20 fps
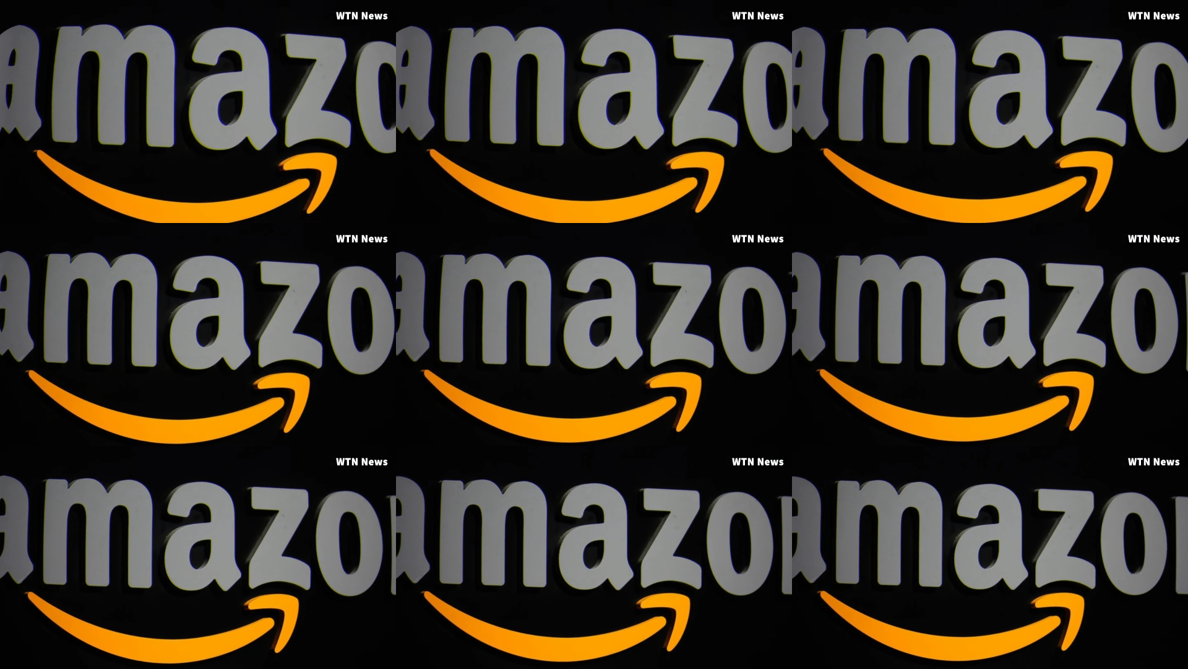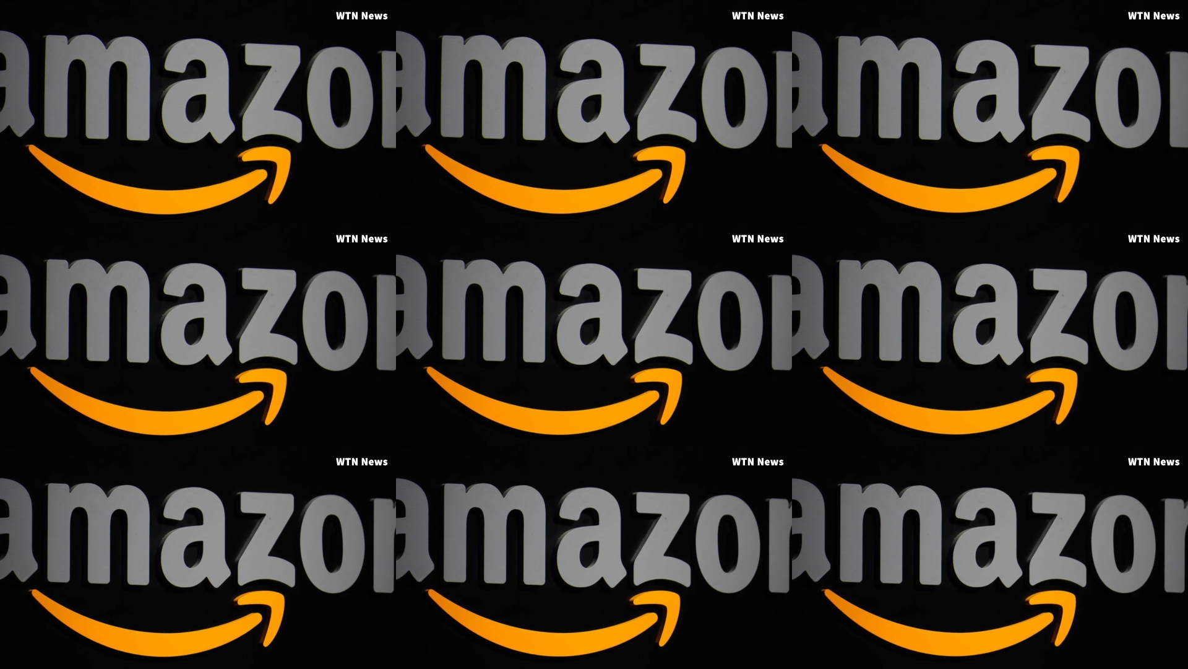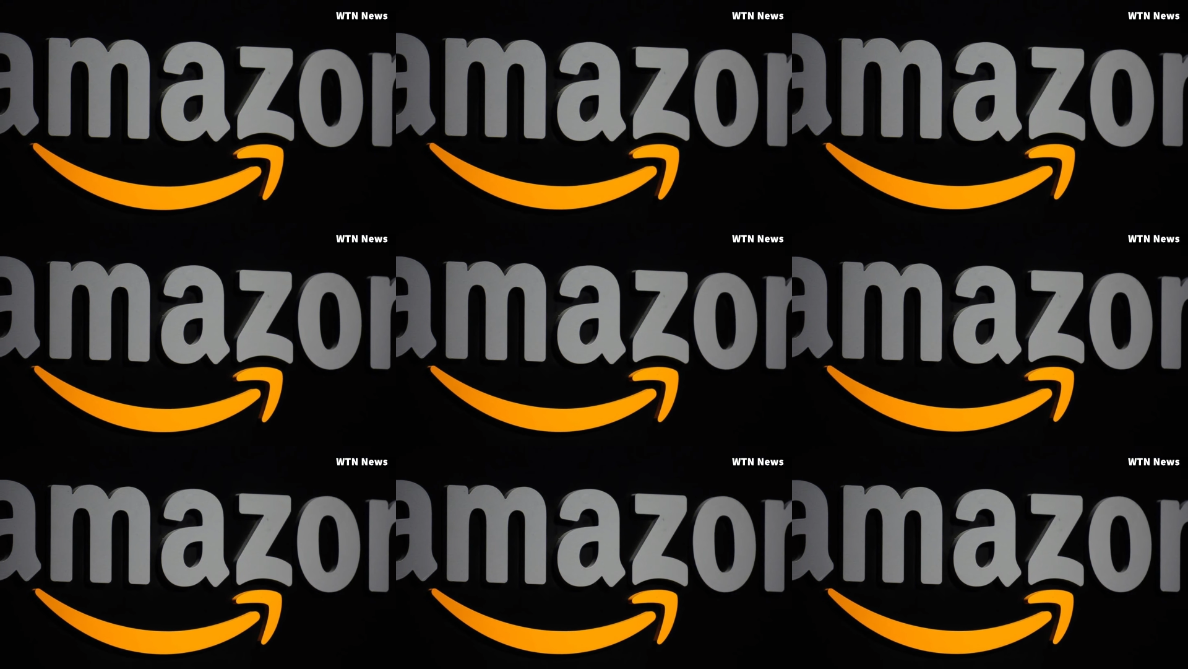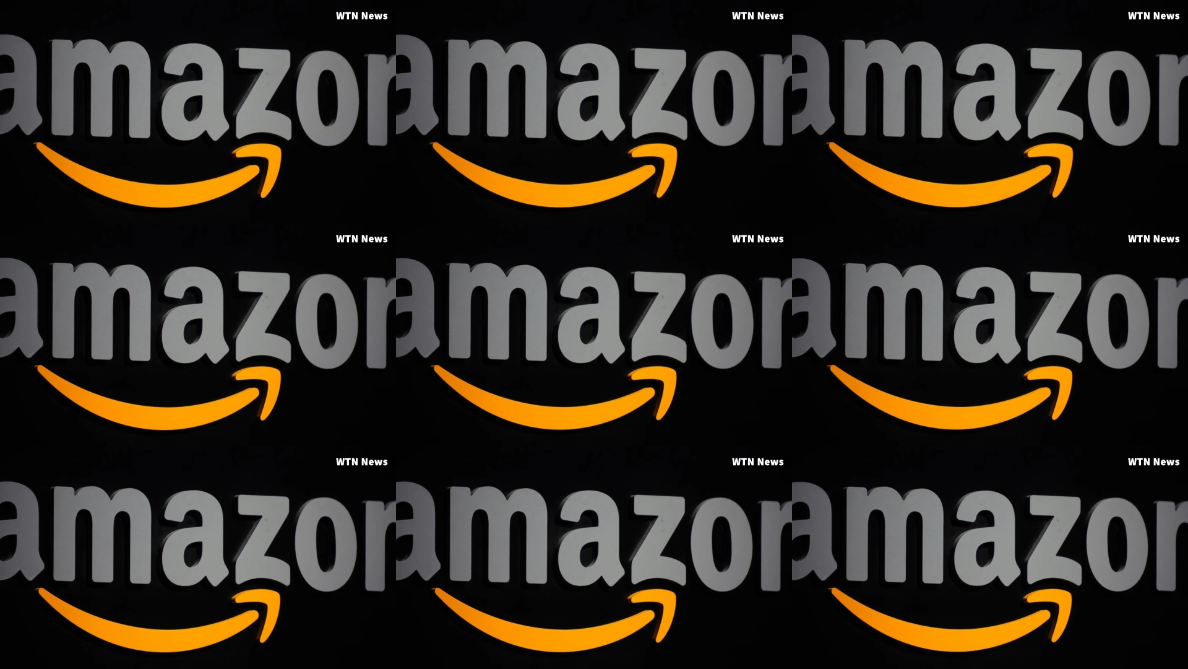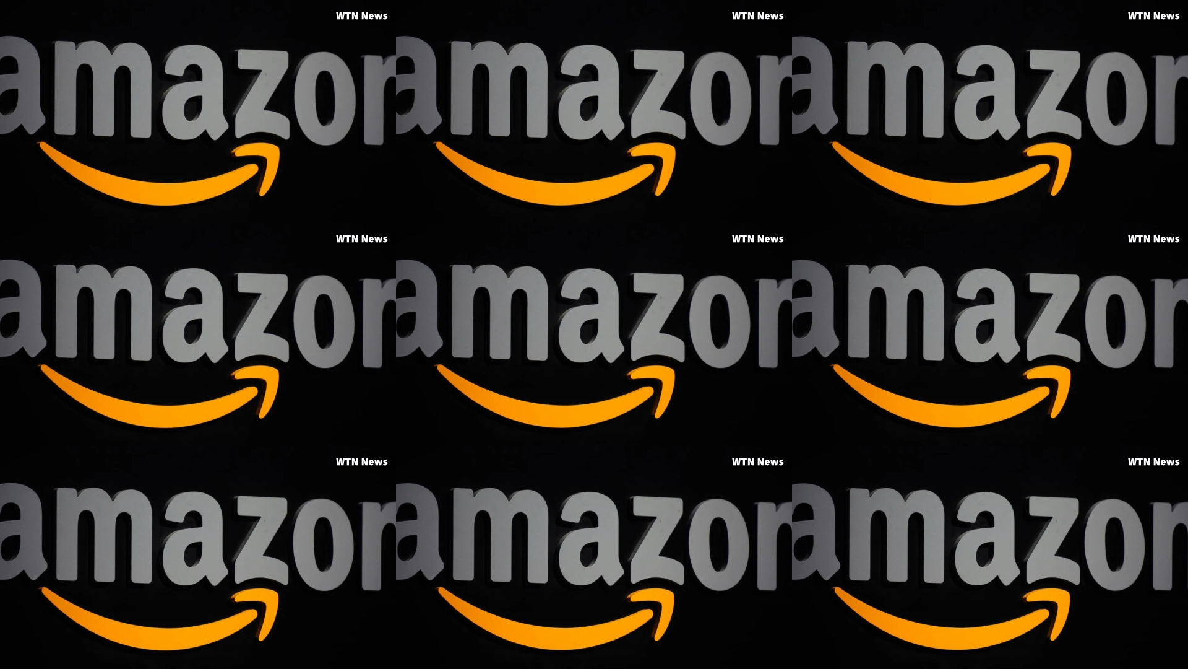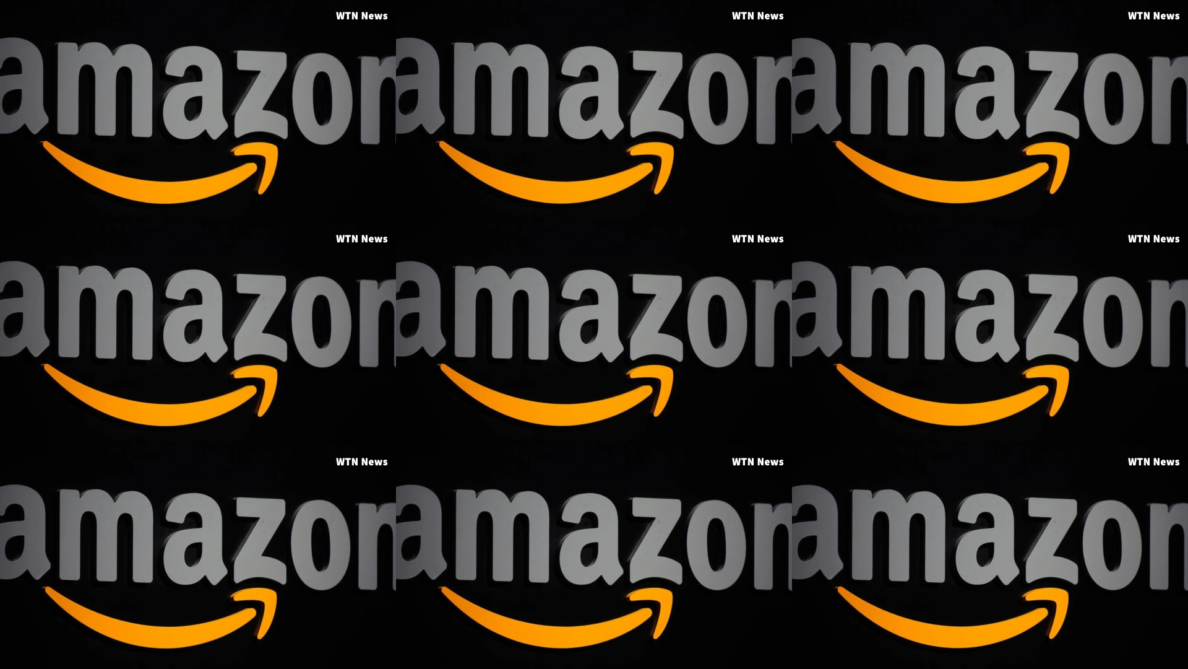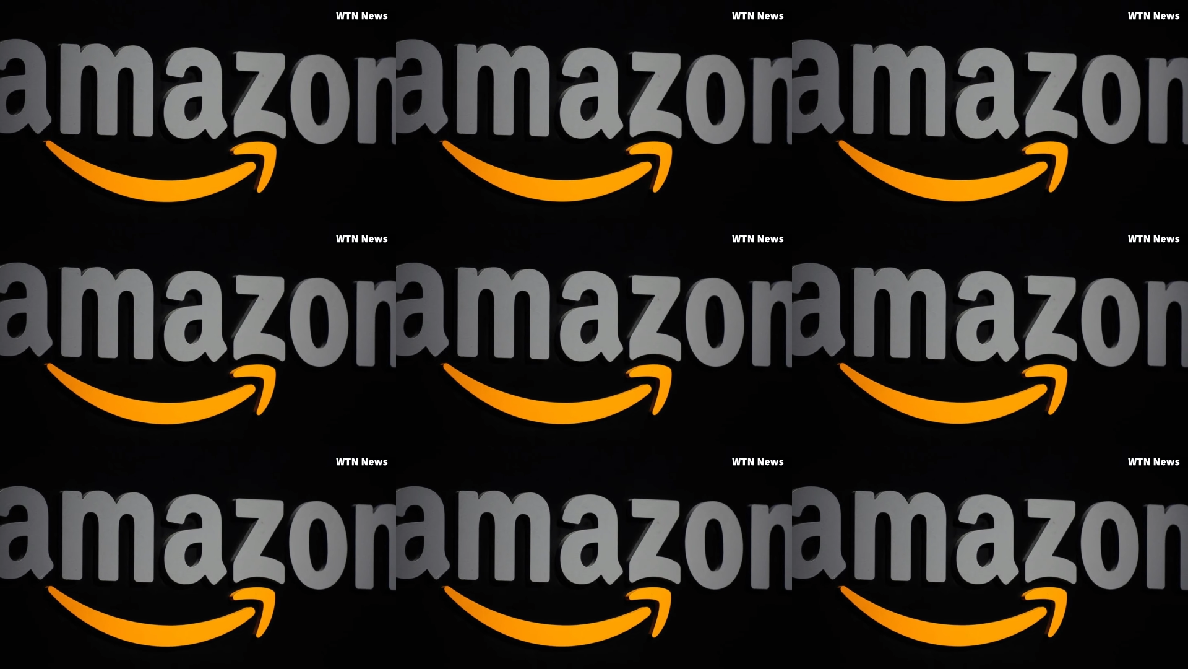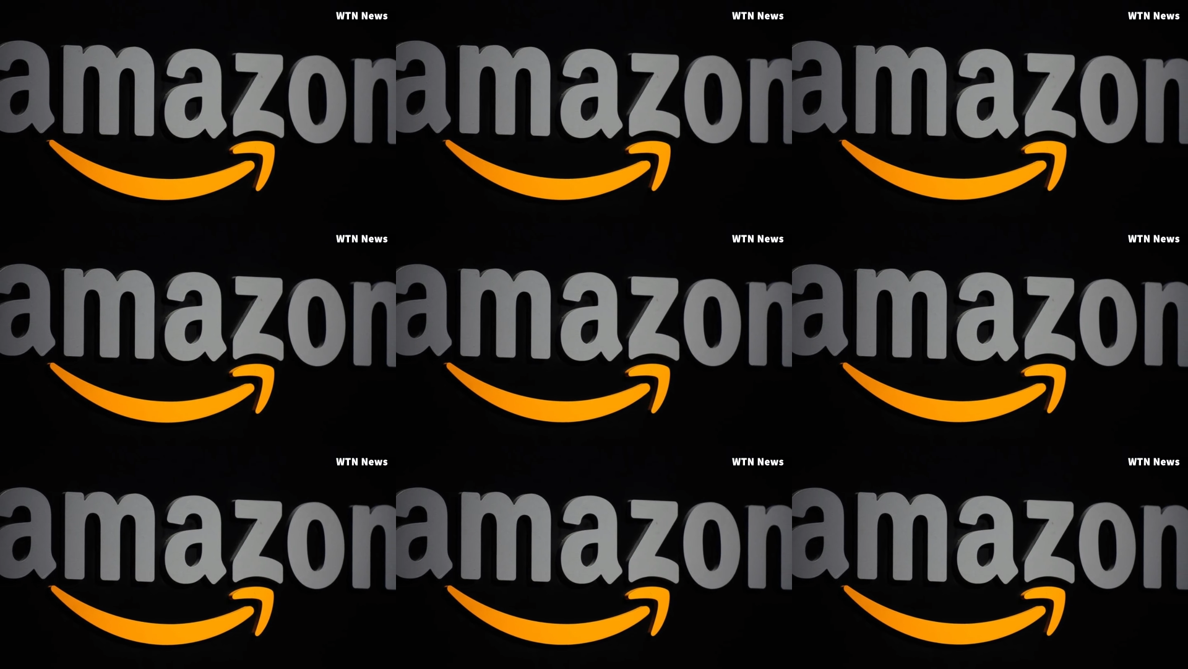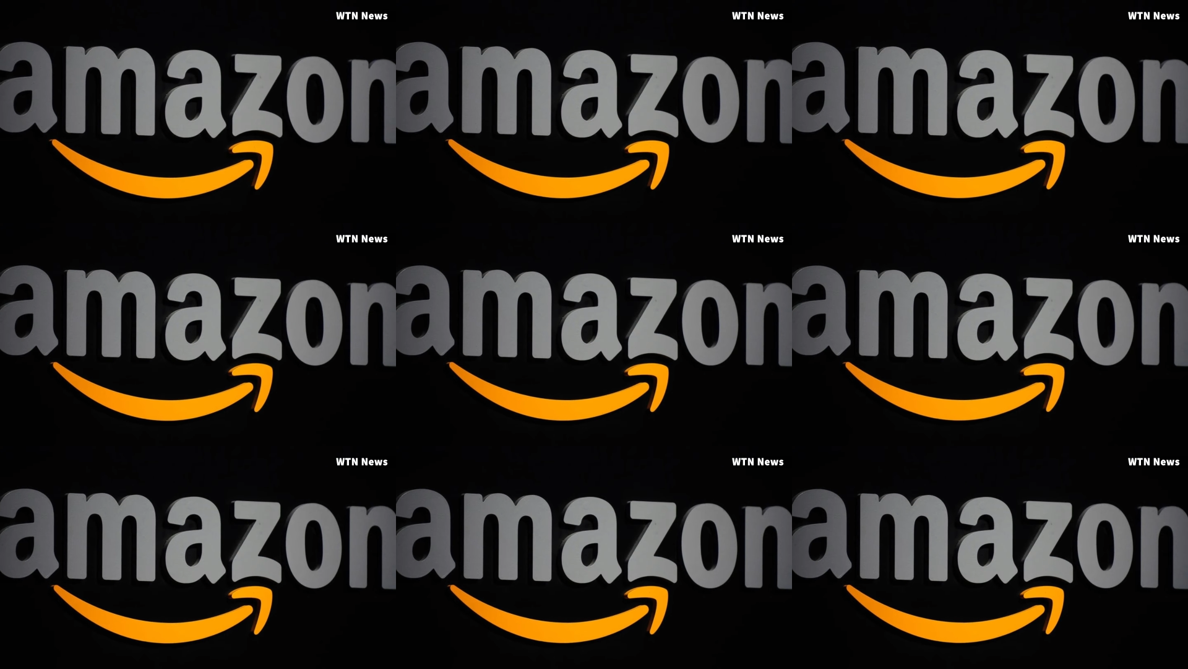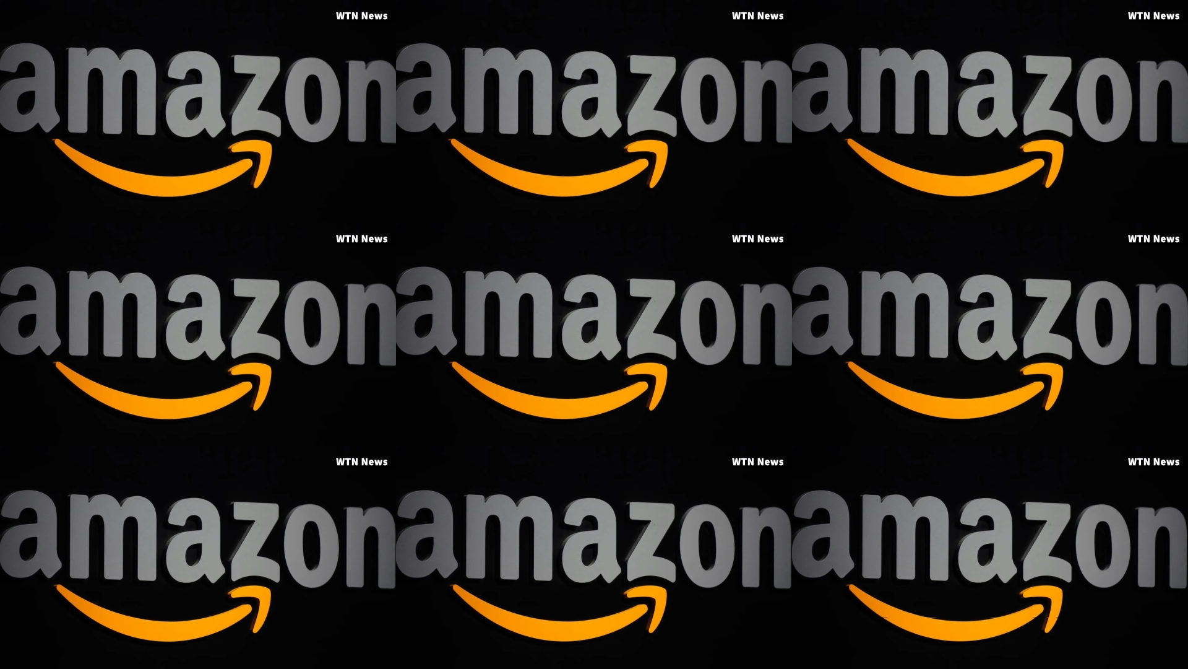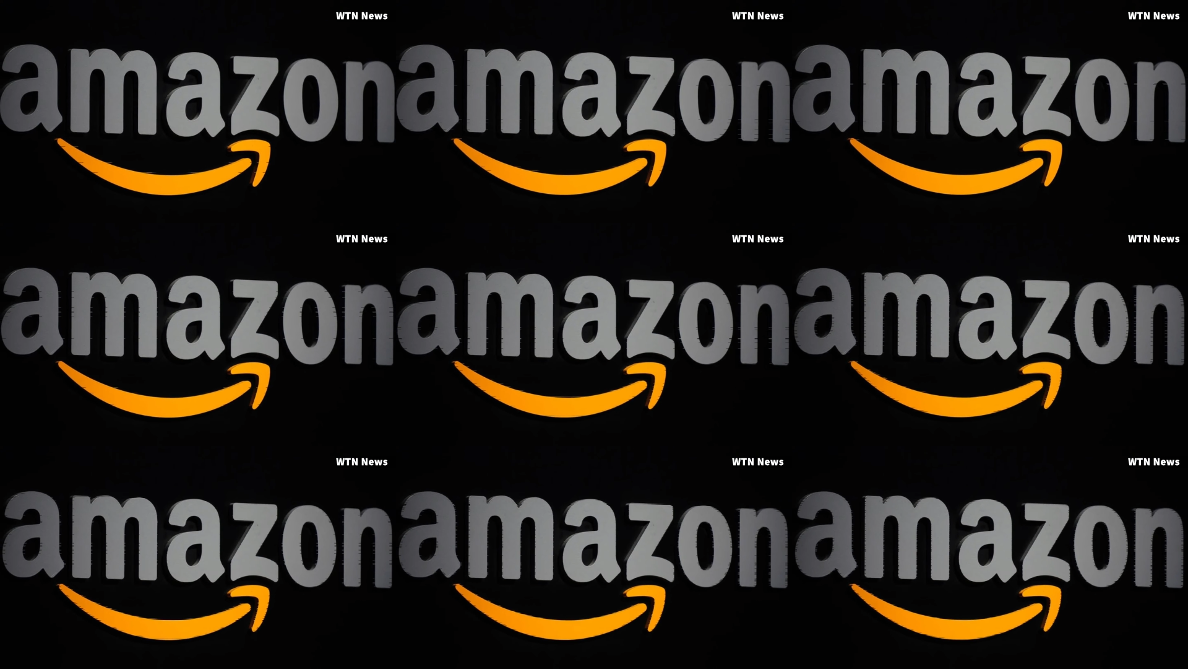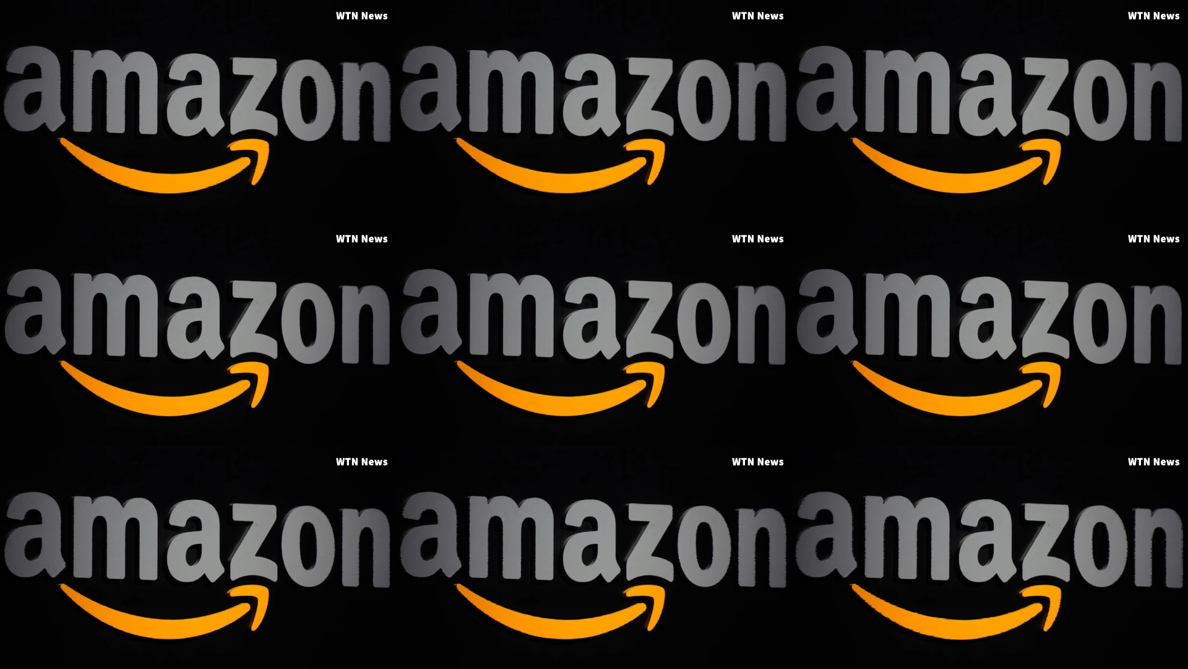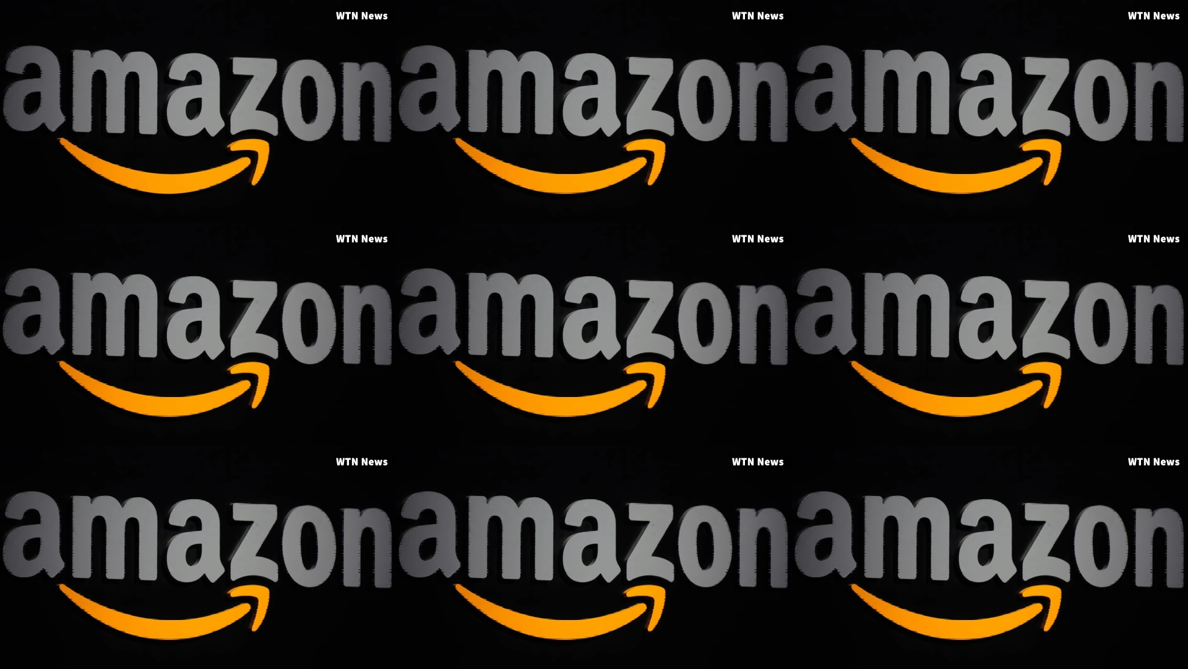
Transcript: Nobody's mouth can be seen.